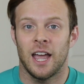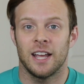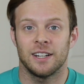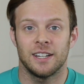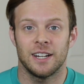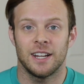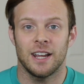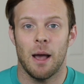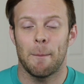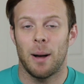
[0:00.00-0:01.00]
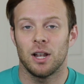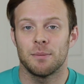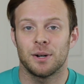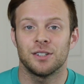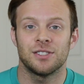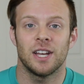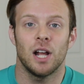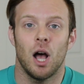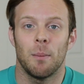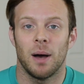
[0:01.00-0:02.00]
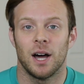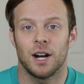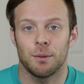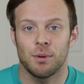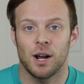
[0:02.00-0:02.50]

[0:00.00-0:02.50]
and getting Polymer set up on our